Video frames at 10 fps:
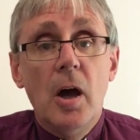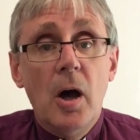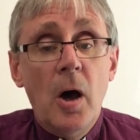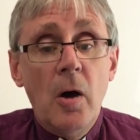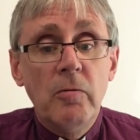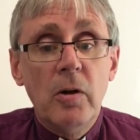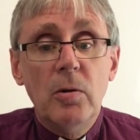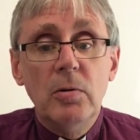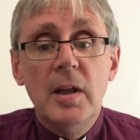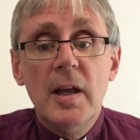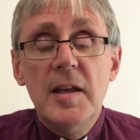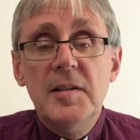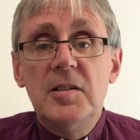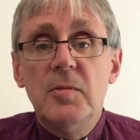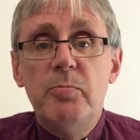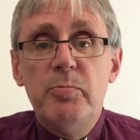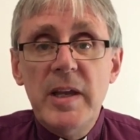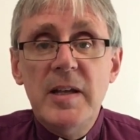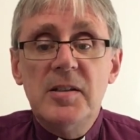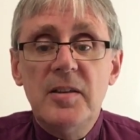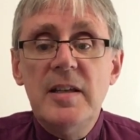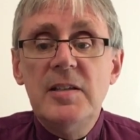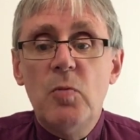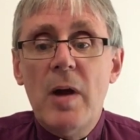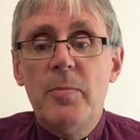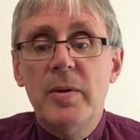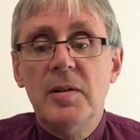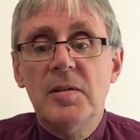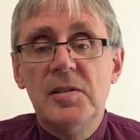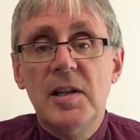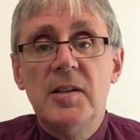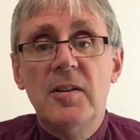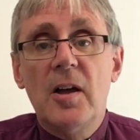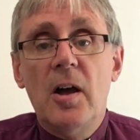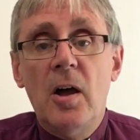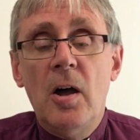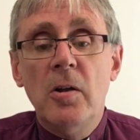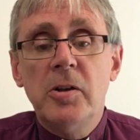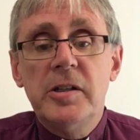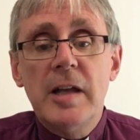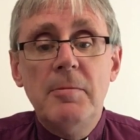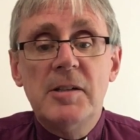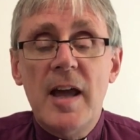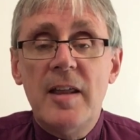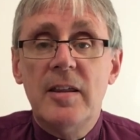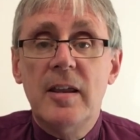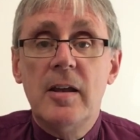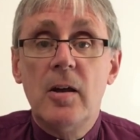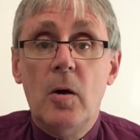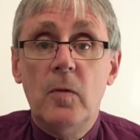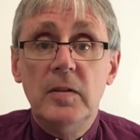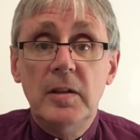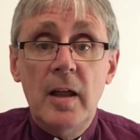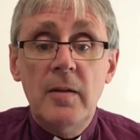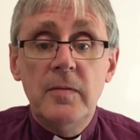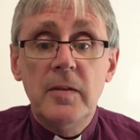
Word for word: Our role is to beat these weapons into the heart shaped ethic of love,